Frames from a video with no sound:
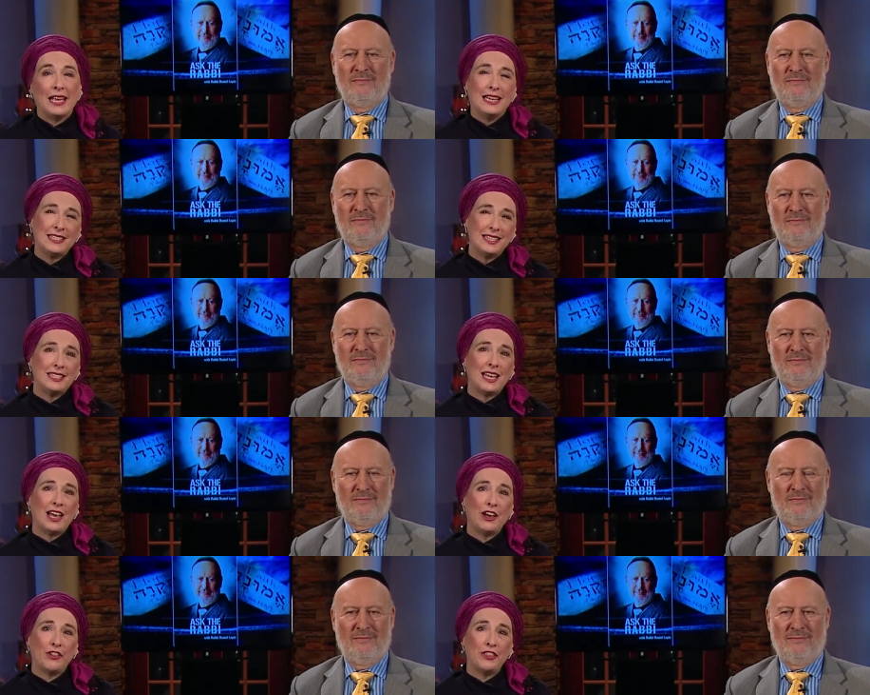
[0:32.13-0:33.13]
Speaker 1: Is this a
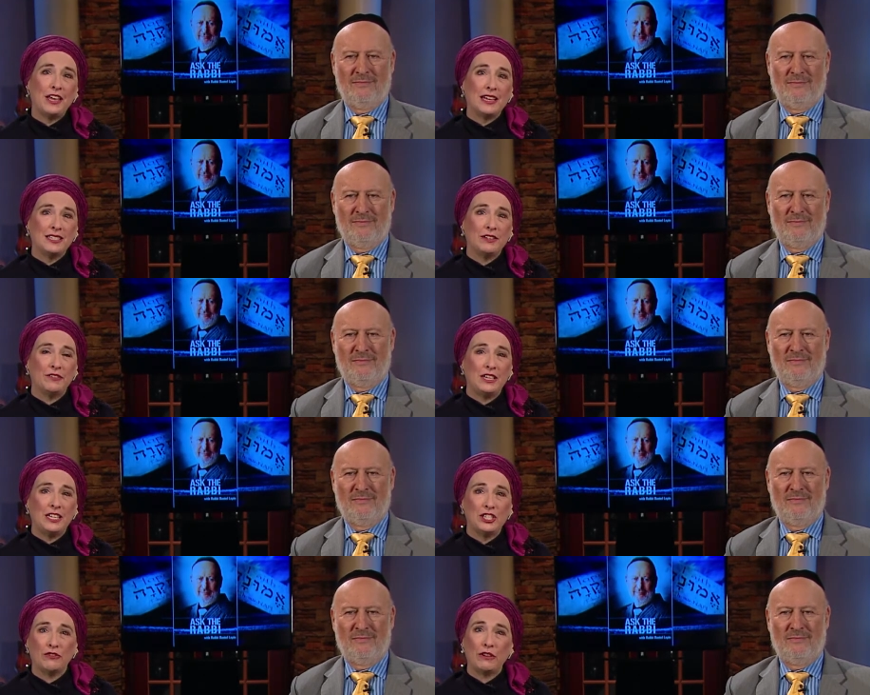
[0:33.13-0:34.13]
healthy activity
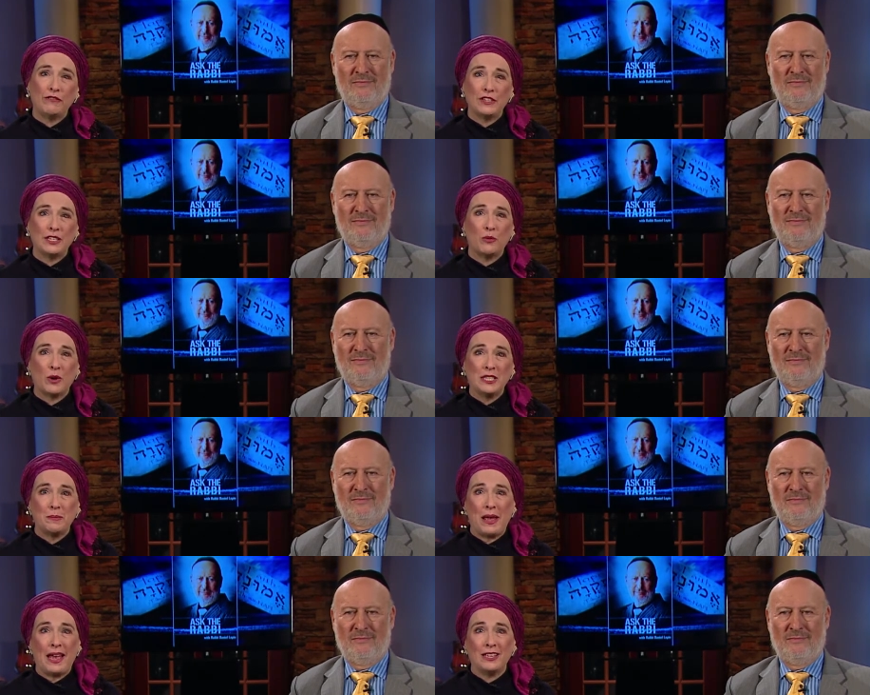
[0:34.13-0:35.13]
to revisit one's
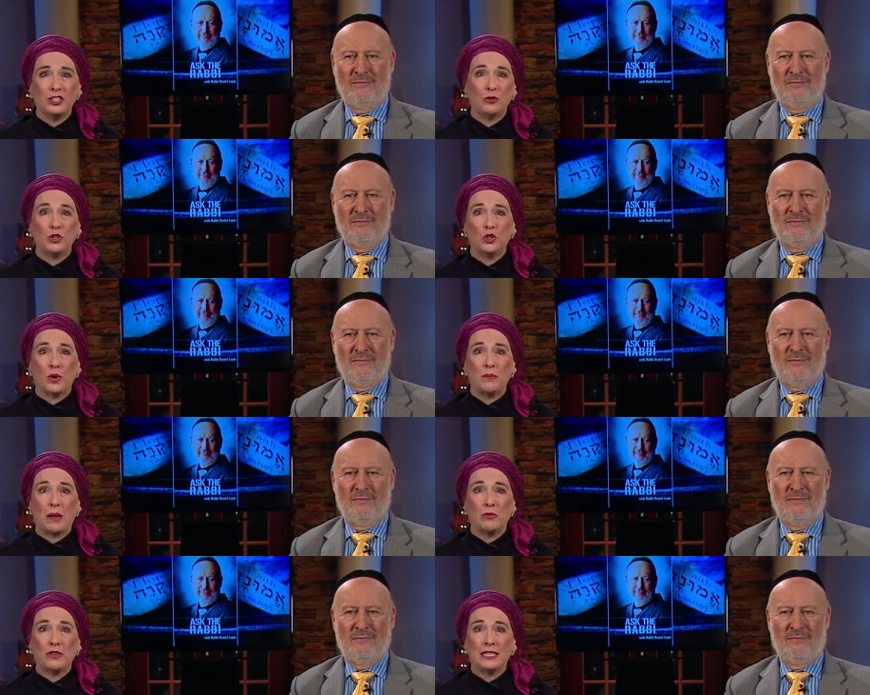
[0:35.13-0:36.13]
past to enjoy
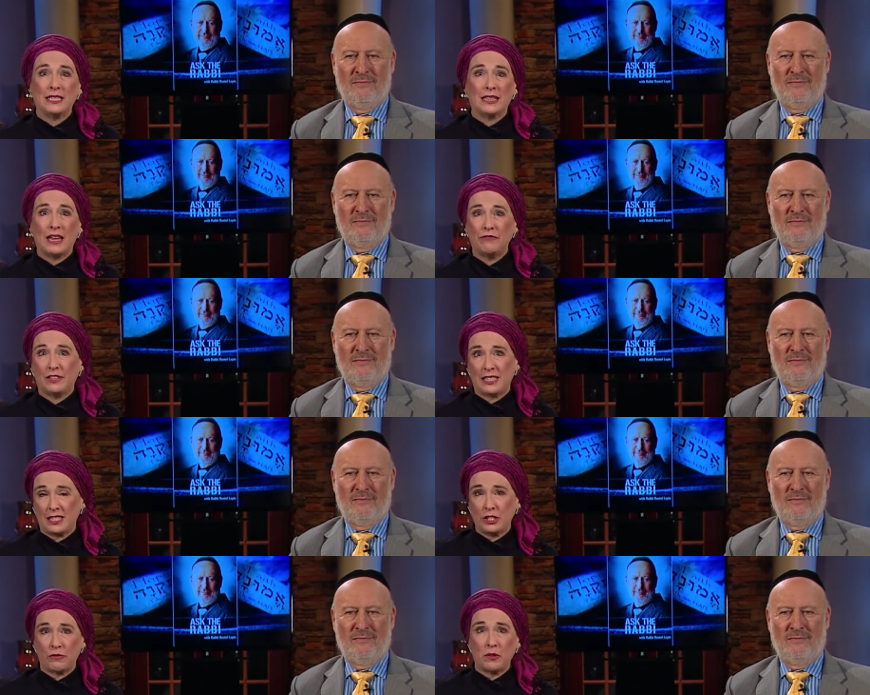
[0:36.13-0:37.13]
memories and life
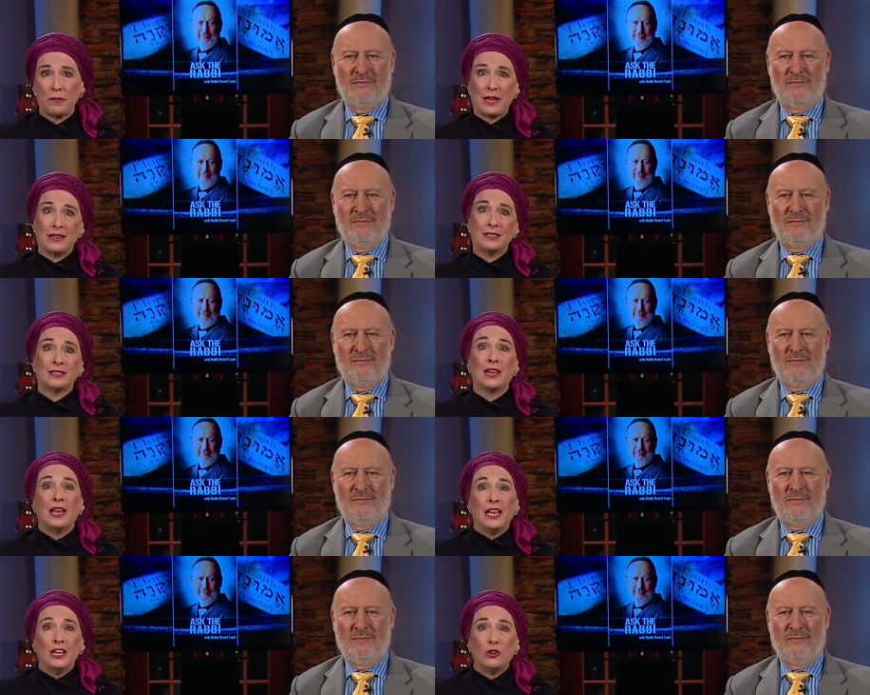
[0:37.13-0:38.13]
lessons from the past
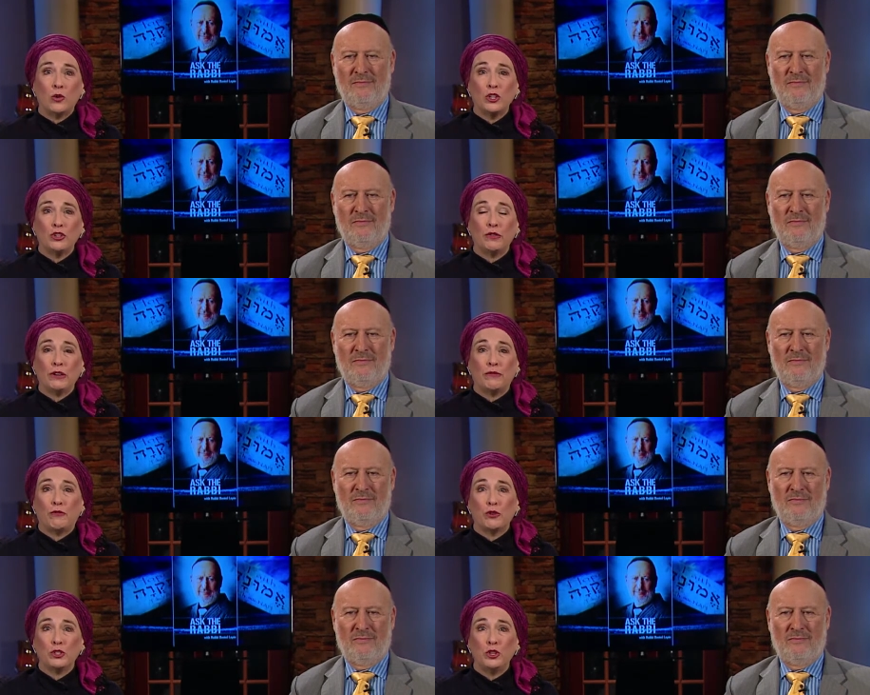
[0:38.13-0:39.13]
in order to
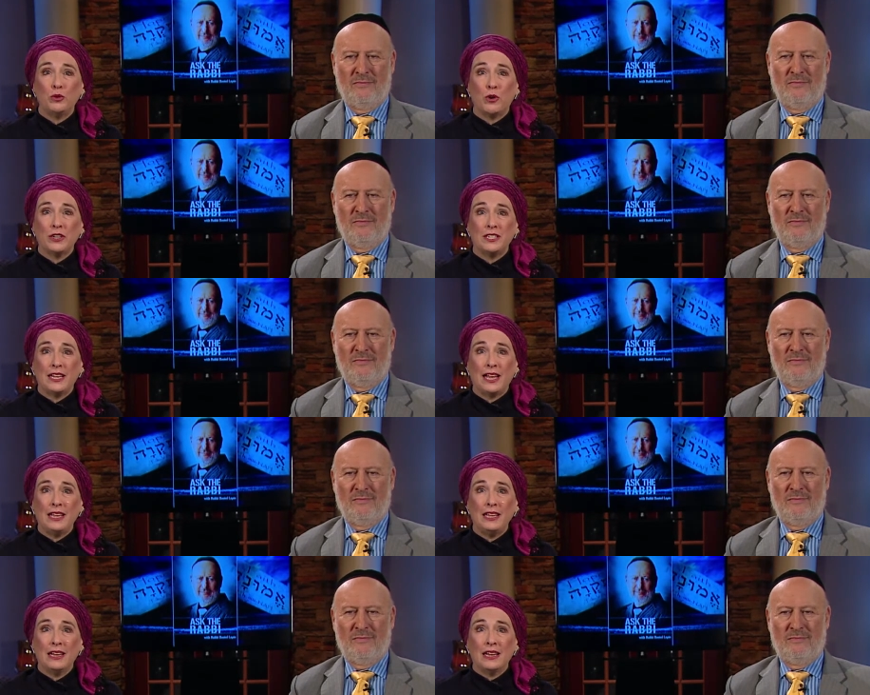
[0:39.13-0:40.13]
reinforce who you are today?
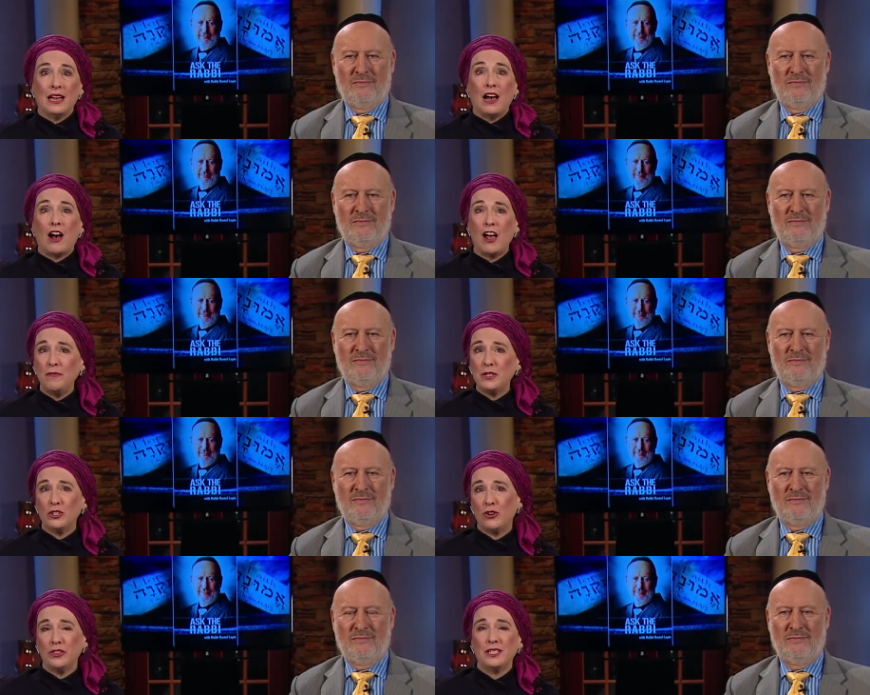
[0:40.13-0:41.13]
I've been
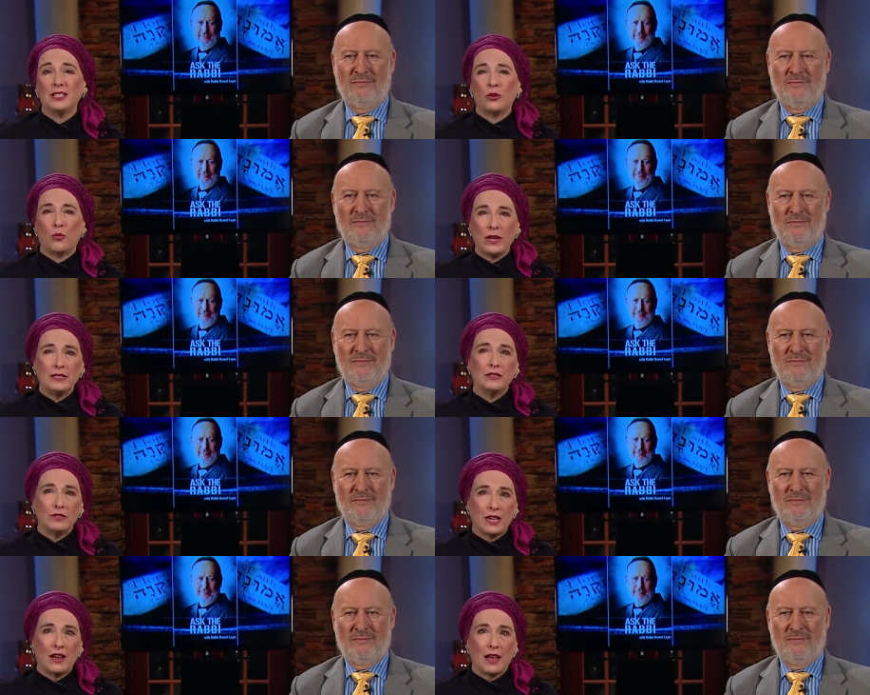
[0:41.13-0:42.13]
told this is a waste of
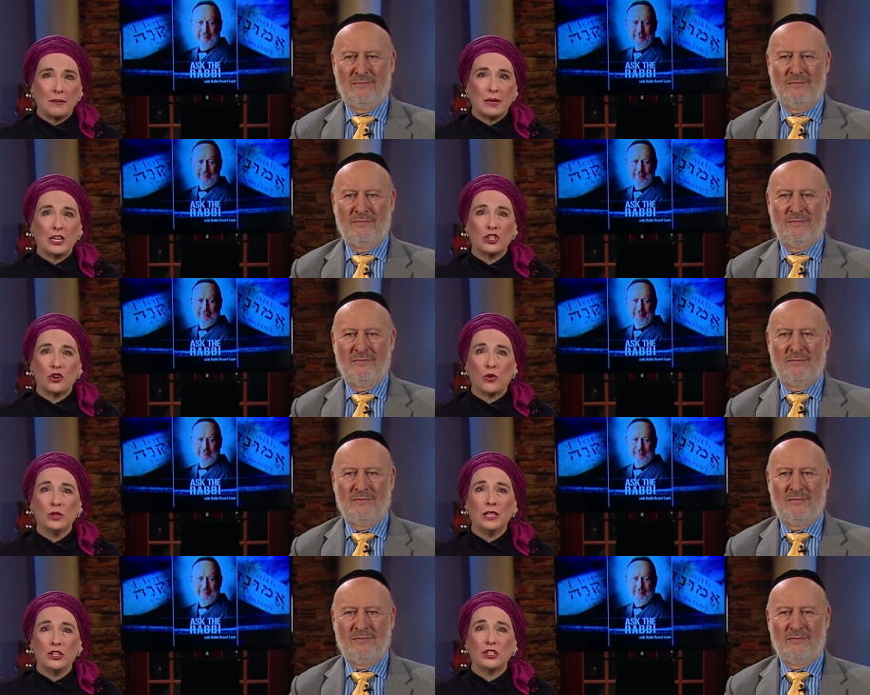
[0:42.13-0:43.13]
time and I should
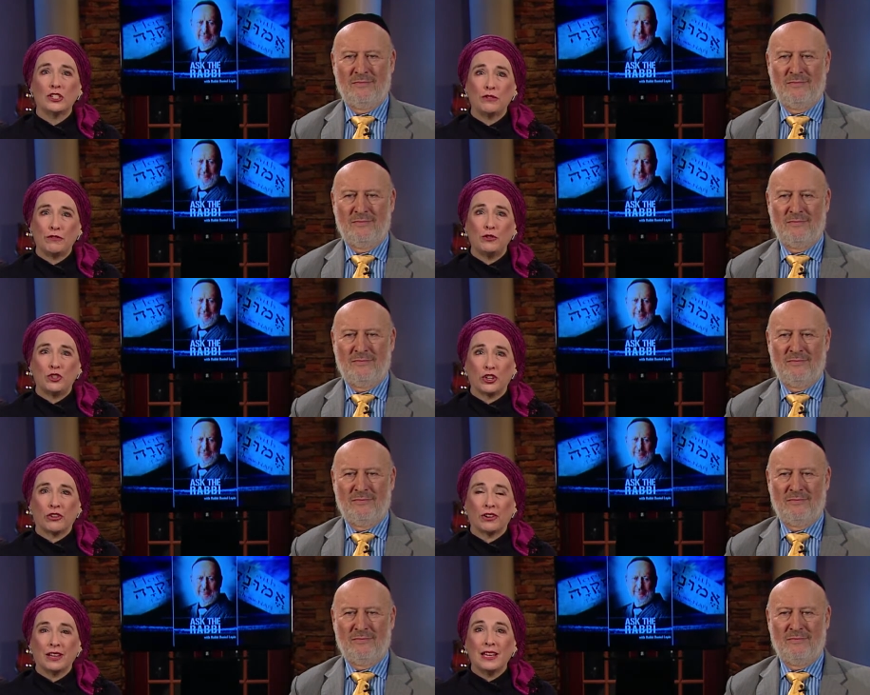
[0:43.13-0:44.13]
only look to the future.
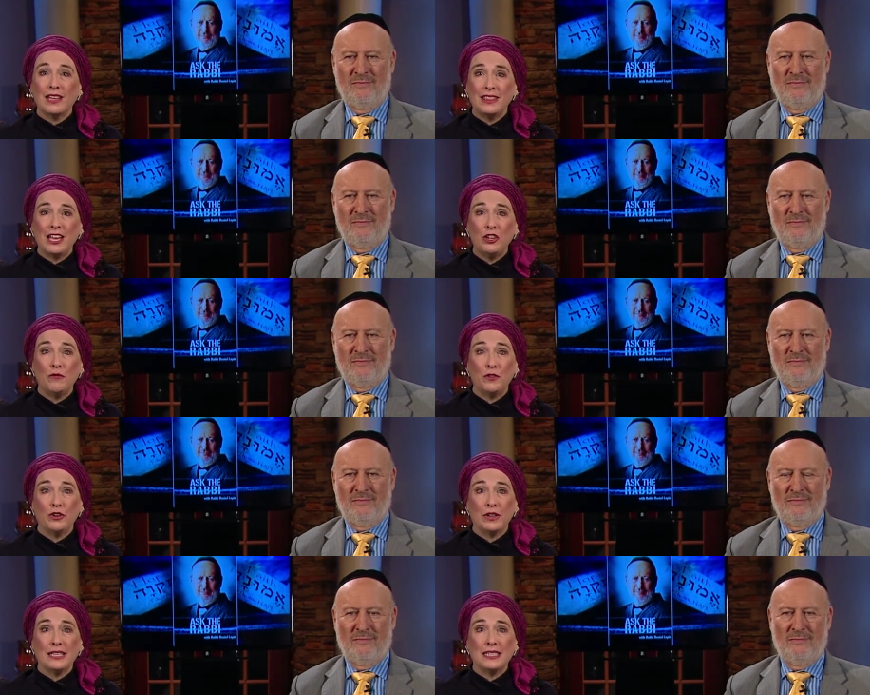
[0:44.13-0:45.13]
Thank you for your
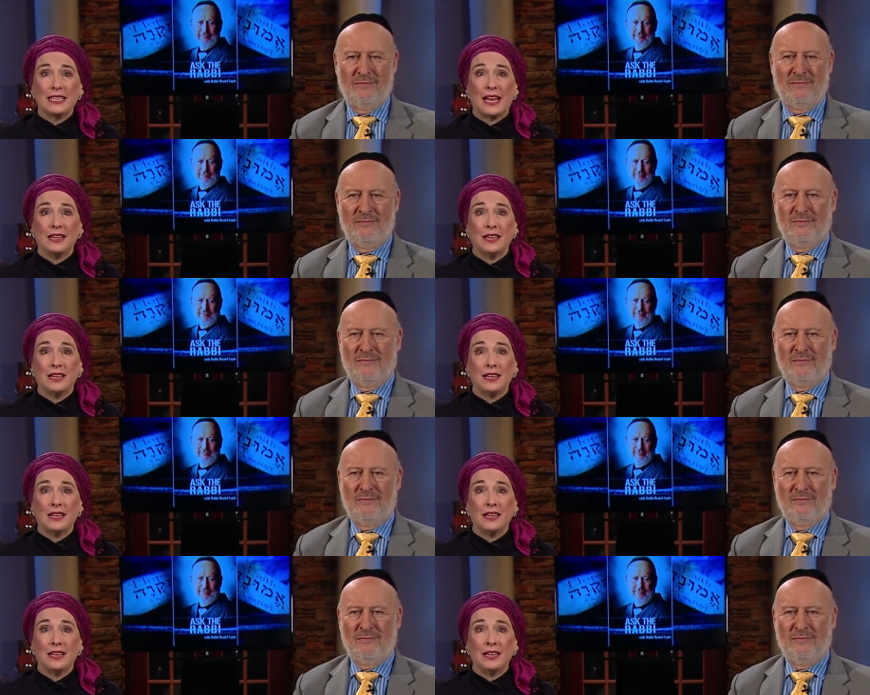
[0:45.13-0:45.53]
insight,